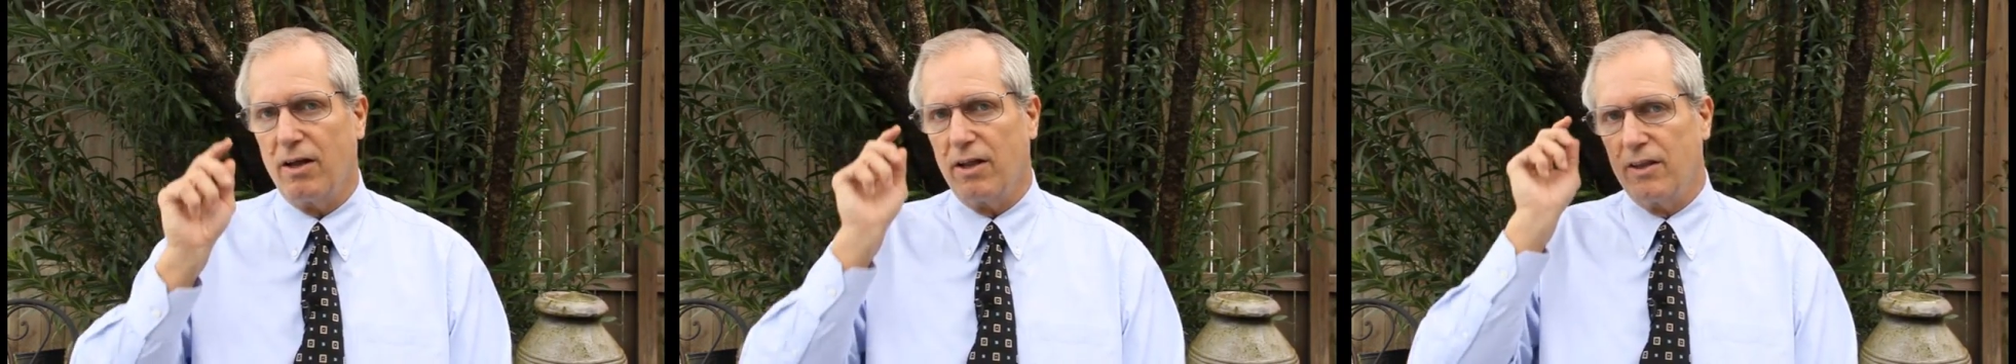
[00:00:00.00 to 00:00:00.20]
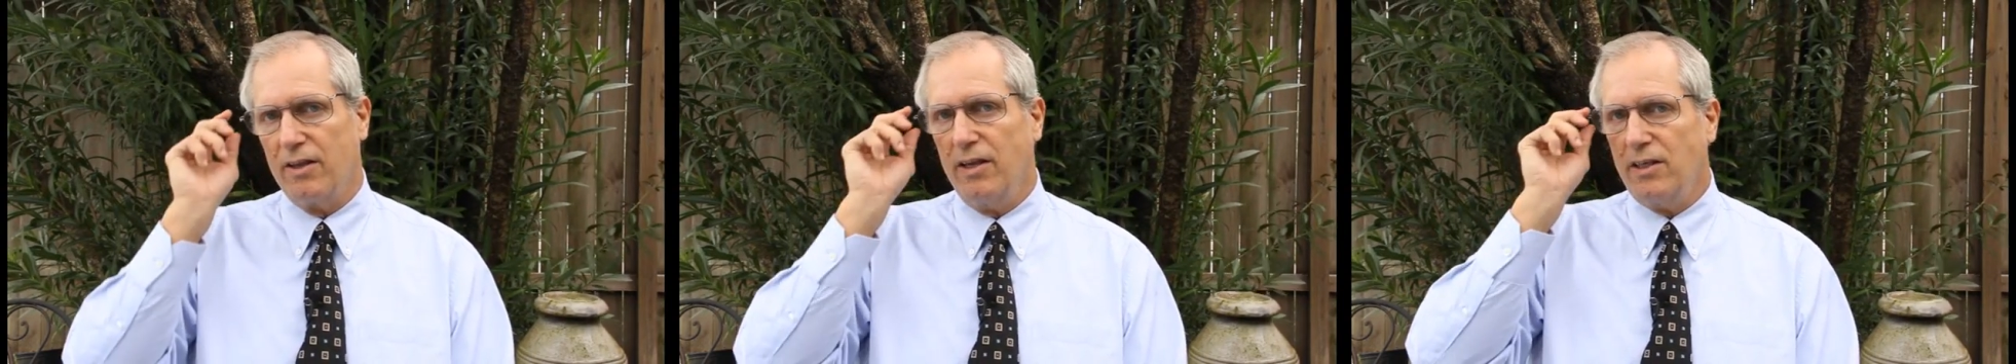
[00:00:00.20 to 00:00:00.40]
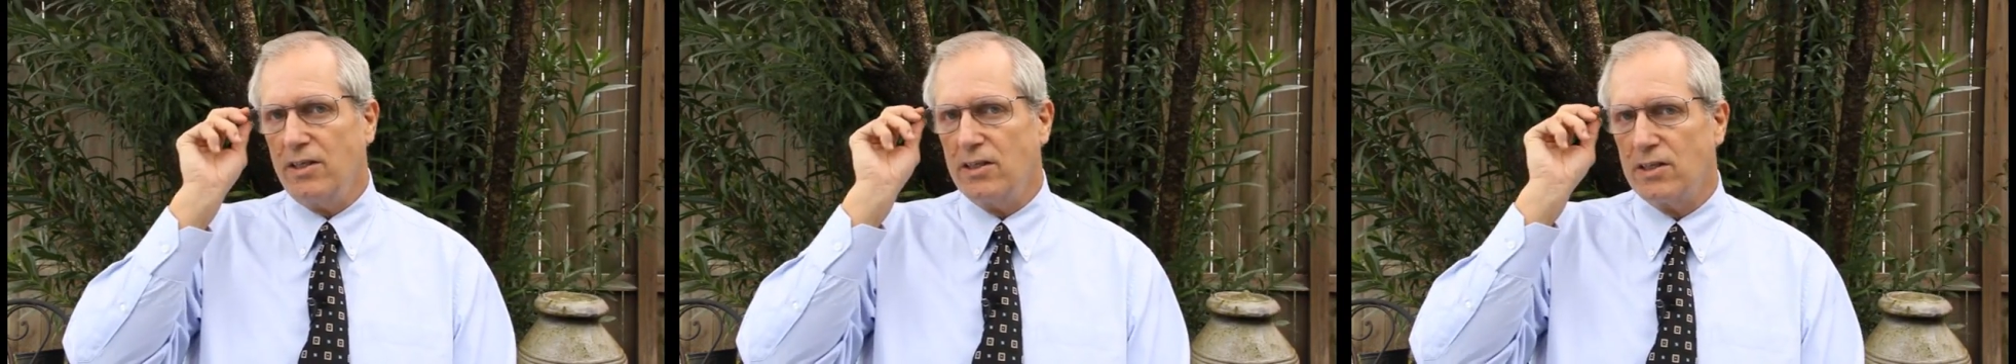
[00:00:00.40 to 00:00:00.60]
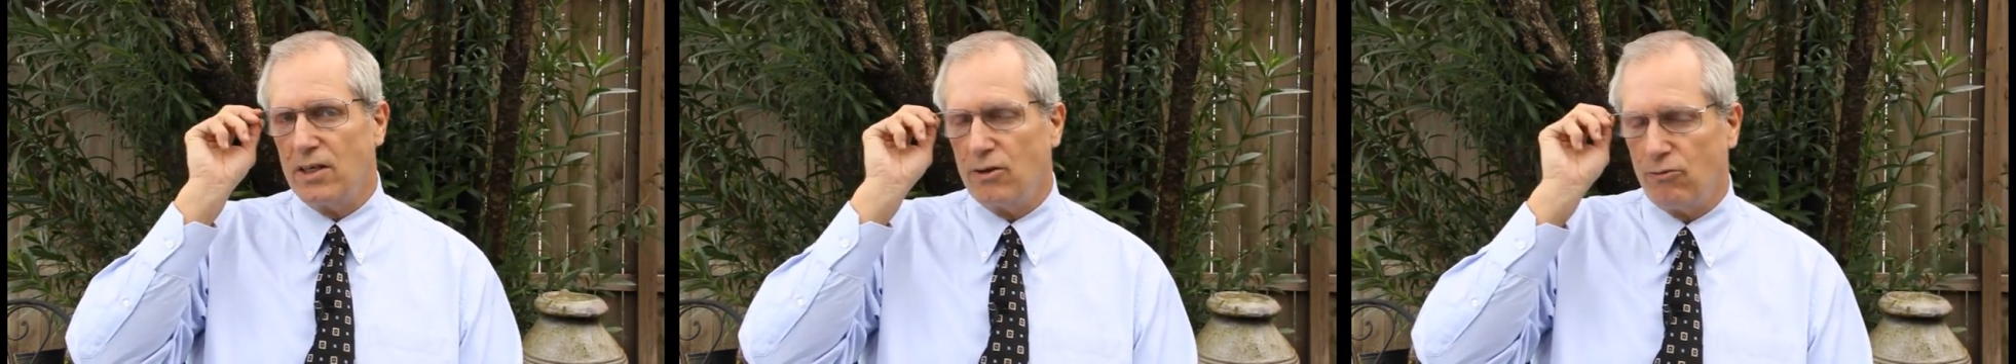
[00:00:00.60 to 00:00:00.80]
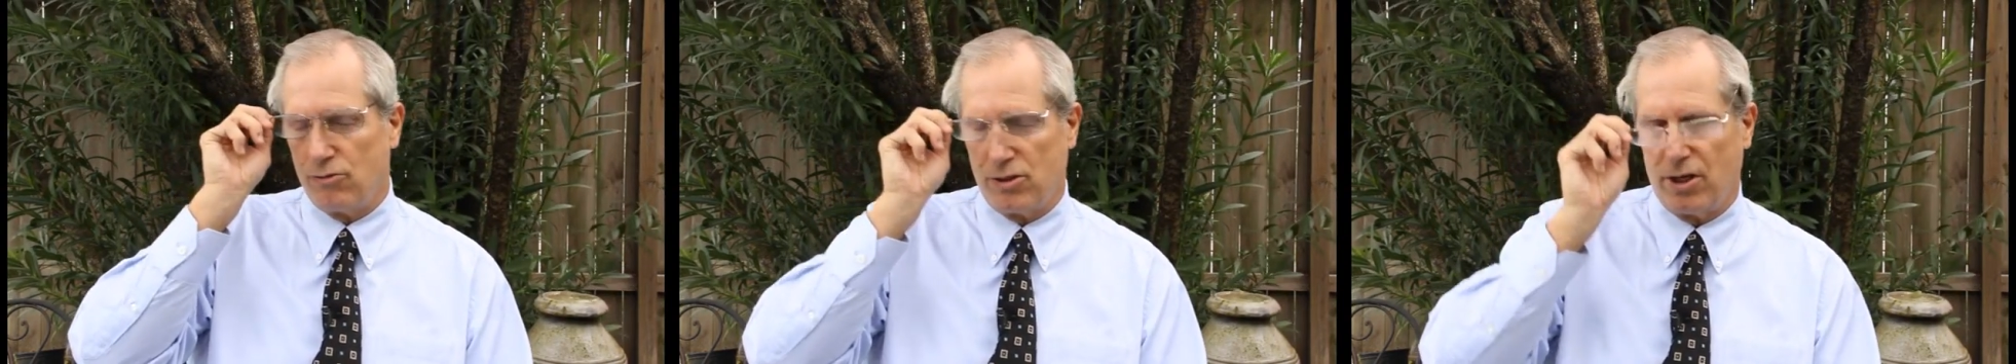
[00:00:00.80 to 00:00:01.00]
This is
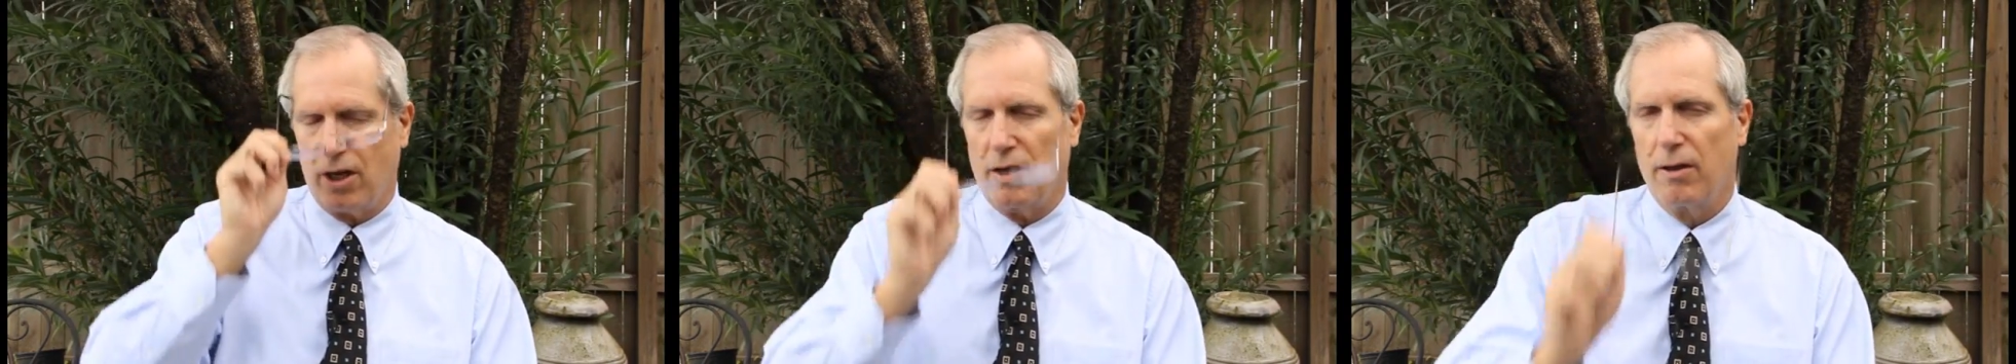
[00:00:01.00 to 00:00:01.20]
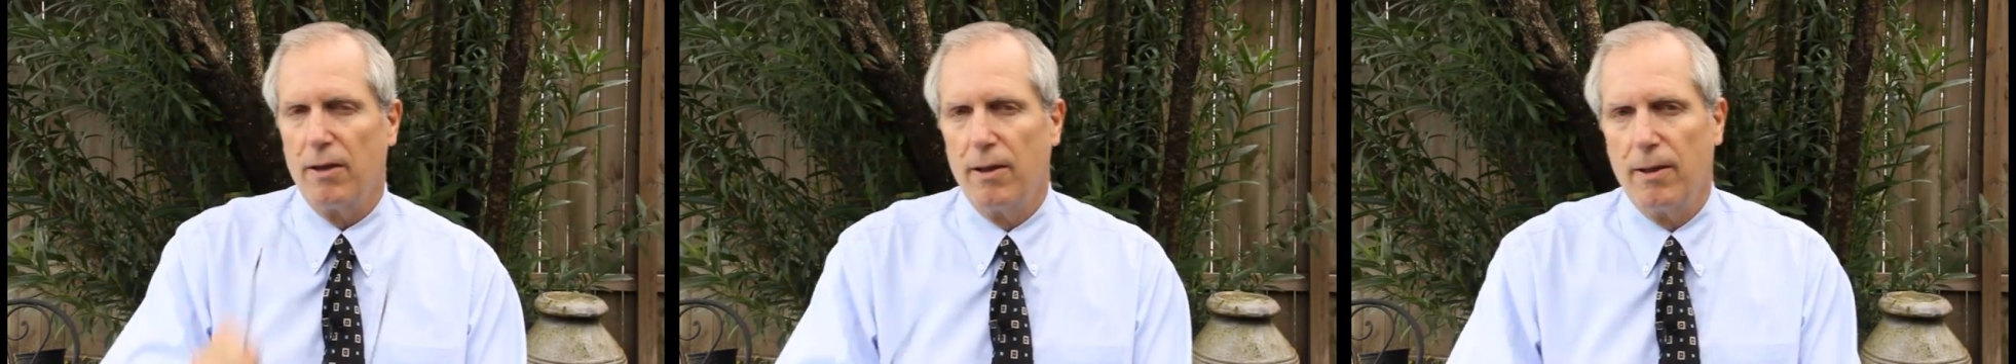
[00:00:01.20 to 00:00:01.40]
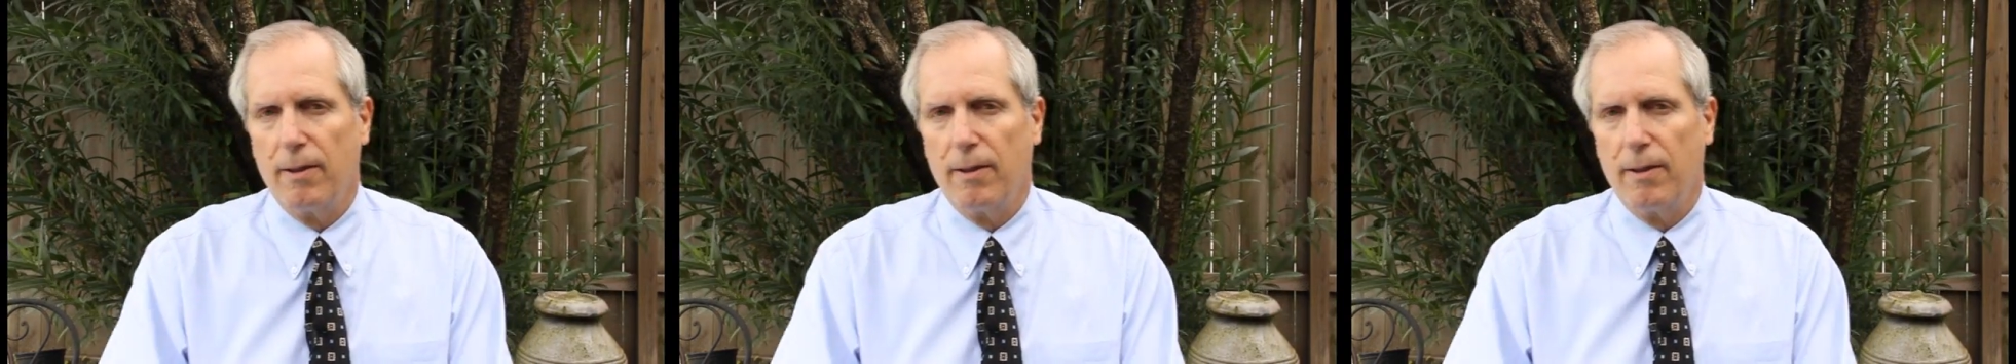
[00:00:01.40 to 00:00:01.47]
interesting.